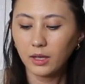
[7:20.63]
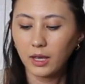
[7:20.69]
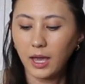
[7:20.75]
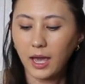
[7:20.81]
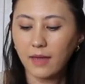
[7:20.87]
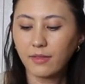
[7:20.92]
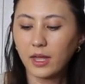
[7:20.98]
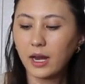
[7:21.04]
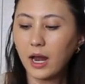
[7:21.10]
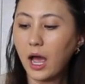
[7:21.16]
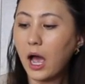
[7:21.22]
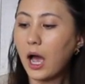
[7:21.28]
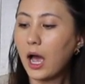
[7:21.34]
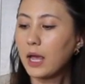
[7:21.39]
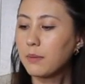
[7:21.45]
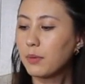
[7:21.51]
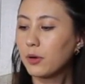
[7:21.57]
And then
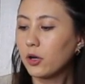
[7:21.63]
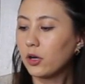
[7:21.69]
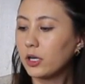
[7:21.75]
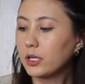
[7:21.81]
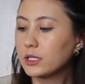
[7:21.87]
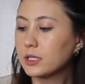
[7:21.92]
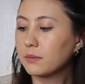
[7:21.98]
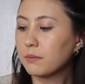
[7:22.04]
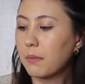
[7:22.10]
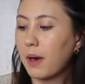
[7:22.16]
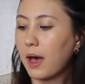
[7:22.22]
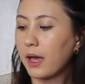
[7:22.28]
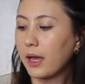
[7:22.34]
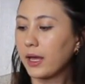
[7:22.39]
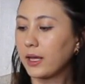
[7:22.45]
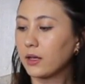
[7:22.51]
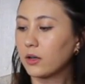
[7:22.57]
I put
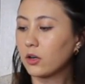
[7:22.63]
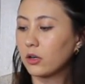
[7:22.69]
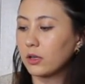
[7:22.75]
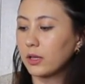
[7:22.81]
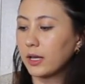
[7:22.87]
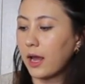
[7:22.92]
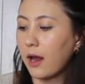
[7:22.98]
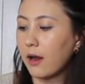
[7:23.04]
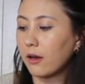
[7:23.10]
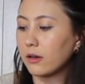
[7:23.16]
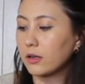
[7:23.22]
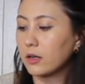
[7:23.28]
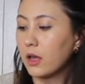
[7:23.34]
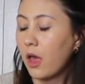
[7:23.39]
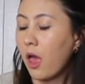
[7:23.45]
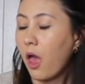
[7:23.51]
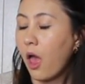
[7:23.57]
my curling iron
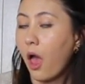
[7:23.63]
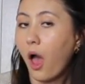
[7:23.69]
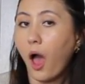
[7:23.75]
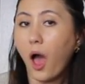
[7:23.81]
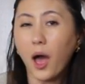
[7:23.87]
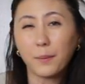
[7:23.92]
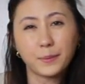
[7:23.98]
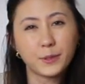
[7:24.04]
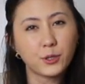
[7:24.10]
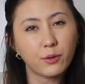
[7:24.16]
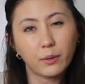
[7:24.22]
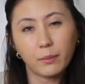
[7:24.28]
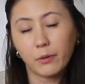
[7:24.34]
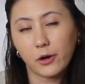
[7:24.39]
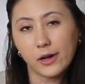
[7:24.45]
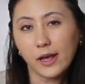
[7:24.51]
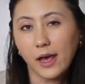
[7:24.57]
up to a
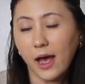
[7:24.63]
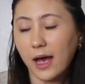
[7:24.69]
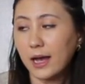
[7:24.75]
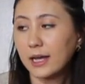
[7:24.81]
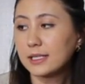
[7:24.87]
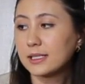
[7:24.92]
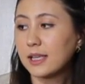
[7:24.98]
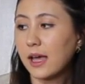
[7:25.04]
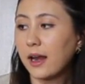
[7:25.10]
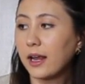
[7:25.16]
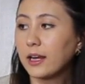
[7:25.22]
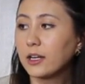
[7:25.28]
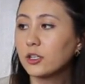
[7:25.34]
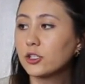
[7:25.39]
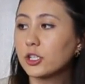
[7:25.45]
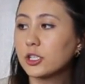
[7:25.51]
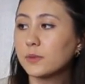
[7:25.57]
pretty high setting
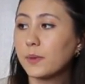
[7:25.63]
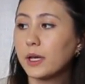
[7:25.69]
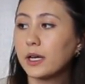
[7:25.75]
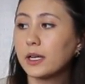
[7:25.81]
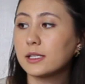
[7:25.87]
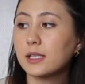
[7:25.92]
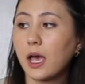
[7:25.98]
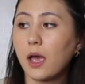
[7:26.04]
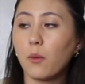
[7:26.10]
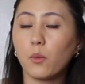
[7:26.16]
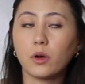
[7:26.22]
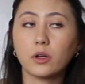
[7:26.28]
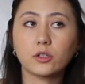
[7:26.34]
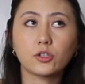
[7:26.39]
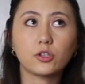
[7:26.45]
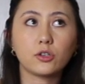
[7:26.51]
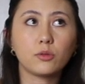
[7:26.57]
just because I want
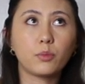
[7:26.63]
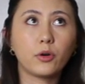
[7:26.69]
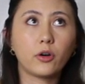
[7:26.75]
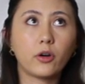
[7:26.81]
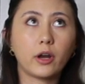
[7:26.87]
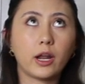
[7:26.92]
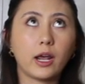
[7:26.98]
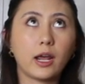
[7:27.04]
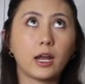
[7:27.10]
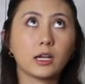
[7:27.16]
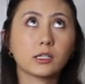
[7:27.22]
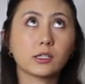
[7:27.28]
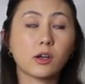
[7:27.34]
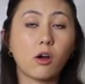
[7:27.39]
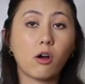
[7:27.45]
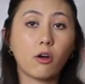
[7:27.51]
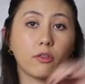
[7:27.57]
to put it
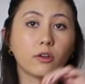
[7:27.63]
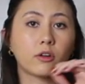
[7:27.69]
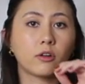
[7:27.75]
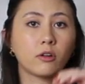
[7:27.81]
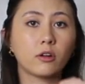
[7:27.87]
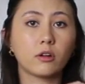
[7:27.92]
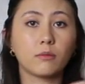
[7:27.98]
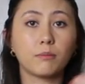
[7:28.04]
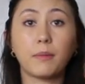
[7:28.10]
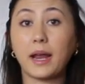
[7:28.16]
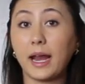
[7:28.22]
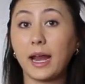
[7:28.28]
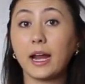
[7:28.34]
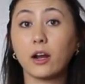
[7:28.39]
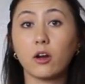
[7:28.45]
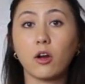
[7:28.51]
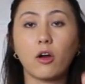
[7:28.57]
on my
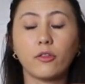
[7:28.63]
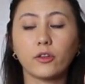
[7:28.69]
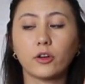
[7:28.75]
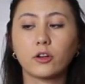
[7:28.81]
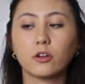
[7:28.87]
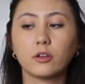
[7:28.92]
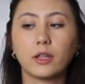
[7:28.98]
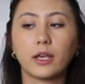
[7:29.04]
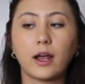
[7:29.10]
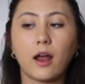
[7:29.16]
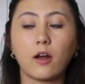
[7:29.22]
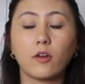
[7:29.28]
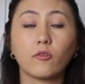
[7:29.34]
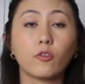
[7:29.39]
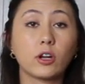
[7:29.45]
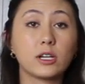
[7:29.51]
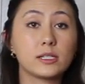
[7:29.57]
hair on the curling iron
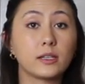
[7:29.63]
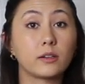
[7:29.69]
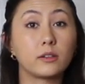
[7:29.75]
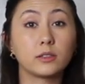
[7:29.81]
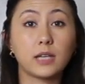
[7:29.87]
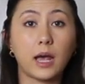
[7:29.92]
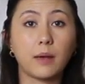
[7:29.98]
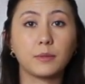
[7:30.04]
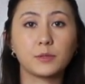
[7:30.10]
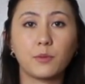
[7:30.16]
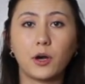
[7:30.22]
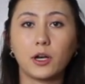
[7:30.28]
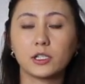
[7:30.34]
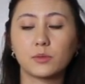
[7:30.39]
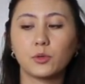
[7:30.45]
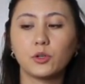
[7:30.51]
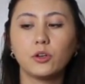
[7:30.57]
for as little time as
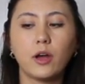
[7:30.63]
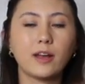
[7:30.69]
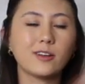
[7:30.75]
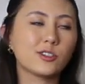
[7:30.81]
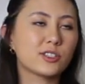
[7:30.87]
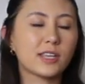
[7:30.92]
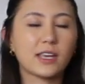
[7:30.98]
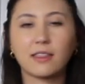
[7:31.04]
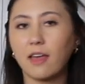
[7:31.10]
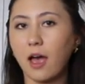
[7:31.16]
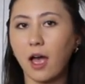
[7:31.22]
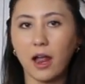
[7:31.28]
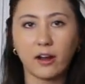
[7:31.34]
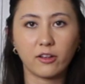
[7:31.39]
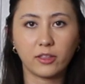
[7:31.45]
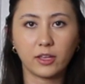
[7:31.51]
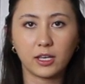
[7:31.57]
possible. And just like the
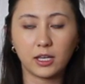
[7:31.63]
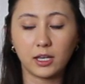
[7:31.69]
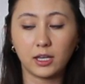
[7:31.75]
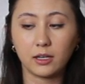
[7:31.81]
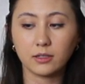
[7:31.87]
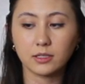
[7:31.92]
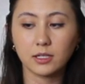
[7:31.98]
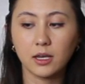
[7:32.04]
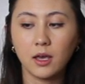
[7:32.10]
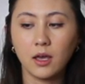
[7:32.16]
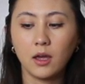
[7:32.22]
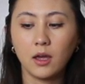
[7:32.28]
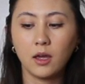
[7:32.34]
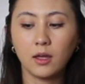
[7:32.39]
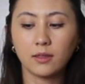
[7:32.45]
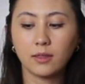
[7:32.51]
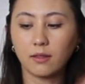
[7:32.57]
higher the heat,
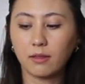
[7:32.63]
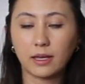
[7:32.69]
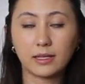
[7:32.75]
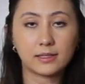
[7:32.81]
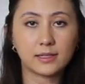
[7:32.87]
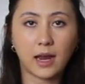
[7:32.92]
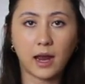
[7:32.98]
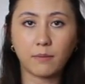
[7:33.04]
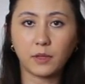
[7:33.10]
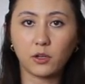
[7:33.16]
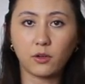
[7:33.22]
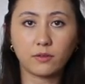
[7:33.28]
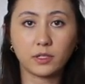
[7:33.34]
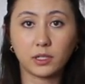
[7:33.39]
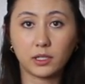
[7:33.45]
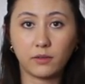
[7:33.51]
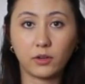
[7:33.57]
the less time that you have to
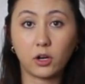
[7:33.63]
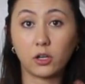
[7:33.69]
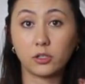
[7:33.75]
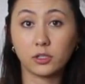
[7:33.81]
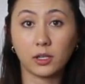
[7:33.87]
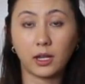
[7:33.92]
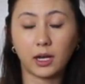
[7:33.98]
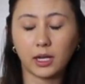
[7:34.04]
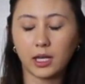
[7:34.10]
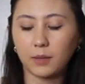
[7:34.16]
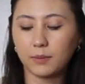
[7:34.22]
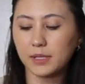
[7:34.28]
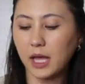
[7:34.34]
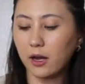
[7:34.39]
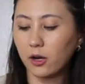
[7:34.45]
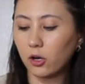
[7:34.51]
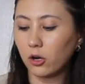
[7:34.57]
leave it on so that it keeps
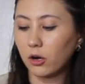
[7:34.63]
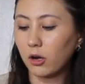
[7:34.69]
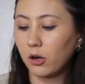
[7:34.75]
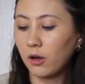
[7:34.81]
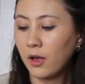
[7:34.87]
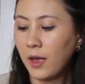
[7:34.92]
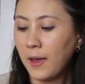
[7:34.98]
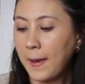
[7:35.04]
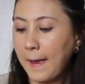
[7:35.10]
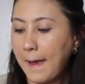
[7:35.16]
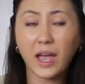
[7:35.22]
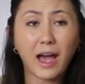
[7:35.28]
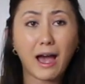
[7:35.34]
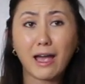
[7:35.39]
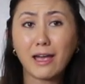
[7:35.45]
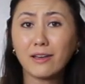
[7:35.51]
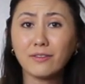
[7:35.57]
that curl.
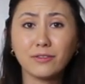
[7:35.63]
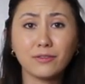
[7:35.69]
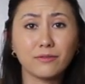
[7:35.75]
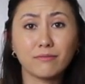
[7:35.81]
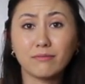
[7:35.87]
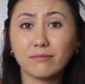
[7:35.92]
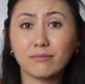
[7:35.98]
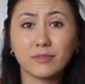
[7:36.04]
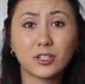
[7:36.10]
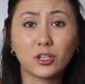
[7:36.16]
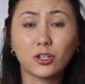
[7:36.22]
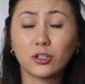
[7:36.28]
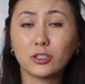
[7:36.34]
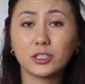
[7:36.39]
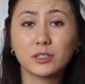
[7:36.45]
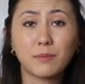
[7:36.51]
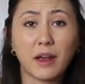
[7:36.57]
I've
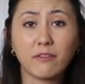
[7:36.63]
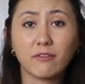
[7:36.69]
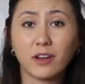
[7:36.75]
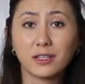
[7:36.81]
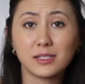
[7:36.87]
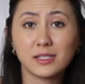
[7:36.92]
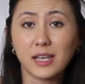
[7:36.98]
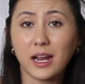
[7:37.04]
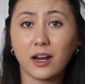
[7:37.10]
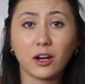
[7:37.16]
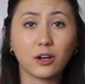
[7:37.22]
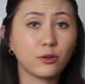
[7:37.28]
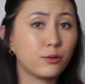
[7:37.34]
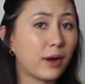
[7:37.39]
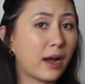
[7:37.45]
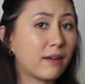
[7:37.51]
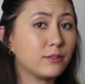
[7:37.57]
curled my friends' hair who
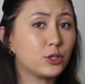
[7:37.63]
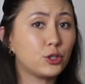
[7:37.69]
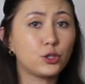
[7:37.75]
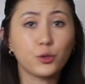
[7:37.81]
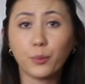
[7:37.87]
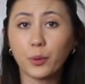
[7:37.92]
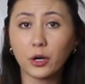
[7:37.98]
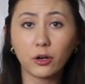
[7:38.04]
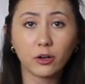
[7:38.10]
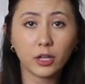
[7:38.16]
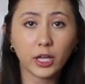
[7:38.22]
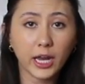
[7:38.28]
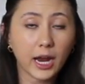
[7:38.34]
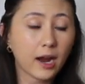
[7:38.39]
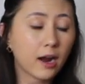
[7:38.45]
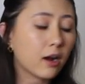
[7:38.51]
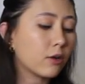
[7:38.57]
have super curly
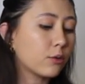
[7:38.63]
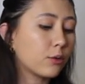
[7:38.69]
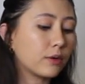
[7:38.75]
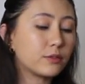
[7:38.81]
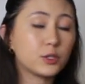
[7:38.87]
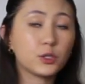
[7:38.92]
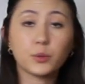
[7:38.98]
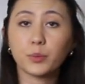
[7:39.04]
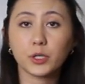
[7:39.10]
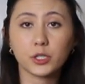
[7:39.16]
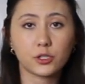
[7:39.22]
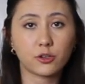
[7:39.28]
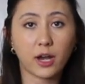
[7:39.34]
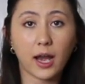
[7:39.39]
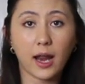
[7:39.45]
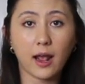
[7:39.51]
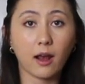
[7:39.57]
hair, who have super
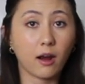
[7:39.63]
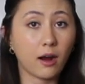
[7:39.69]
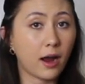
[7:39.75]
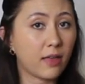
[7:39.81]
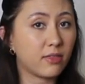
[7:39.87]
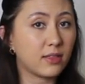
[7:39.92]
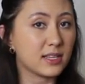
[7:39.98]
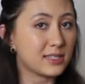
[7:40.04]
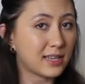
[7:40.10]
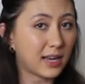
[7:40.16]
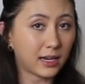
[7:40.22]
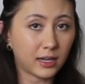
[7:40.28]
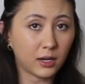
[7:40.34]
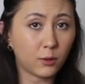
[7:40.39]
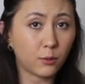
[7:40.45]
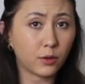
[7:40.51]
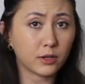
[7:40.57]
straight hair, and this
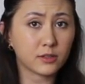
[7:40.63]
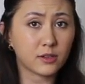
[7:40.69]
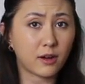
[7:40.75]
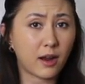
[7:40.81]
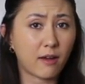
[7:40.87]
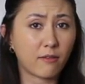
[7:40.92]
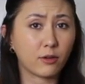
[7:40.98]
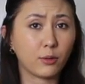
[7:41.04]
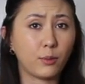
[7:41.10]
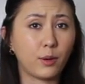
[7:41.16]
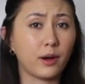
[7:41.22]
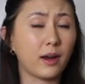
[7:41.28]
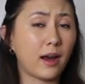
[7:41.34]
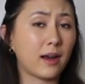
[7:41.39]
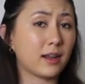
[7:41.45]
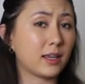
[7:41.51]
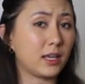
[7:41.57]
technique works on everyone
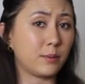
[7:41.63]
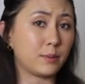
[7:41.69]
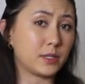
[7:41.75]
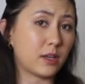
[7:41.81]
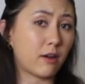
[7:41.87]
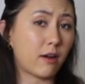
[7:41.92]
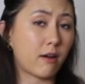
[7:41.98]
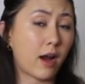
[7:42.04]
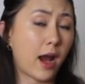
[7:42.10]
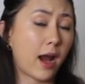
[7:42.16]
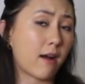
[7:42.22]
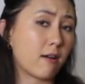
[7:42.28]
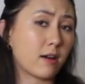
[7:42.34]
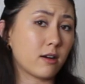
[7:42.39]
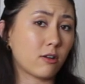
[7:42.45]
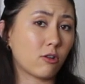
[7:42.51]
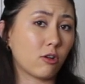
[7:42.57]
and it keeps their hair in
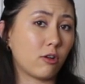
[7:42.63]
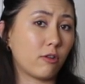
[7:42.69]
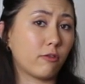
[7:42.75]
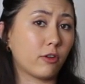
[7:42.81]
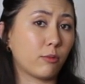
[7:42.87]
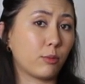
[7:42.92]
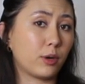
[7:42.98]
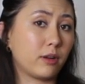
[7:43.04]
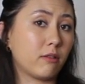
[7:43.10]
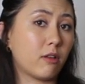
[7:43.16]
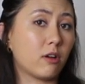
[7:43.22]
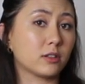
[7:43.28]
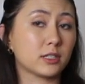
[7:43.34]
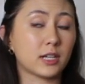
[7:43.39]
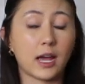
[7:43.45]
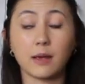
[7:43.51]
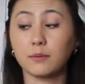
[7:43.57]
a curl for a pretty long
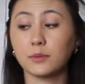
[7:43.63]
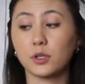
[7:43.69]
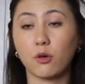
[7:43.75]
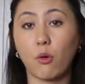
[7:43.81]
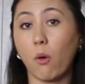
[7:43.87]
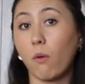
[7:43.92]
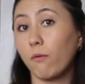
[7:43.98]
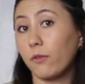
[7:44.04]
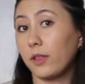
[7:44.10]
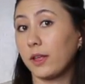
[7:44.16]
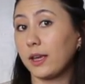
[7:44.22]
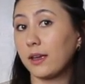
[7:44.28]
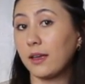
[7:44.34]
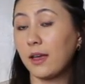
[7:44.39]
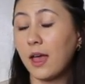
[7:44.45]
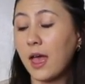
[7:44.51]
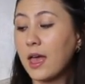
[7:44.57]
time. So hopefully
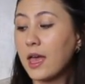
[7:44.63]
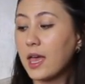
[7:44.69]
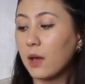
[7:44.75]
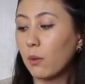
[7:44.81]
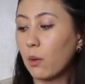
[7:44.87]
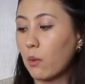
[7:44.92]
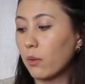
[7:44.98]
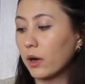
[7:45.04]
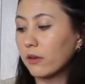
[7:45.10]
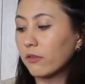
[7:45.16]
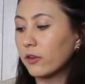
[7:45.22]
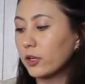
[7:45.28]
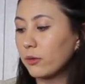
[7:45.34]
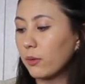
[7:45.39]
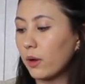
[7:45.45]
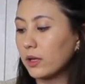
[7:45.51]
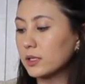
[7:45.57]
it will work for
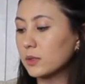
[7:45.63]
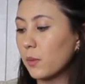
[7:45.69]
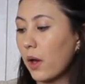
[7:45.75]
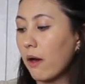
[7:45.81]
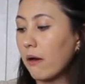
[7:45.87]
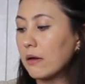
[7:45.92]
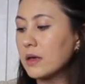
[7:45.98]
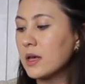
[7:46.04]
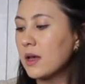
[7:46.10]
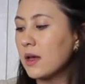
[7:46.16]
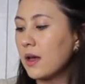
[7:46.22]
you all as well.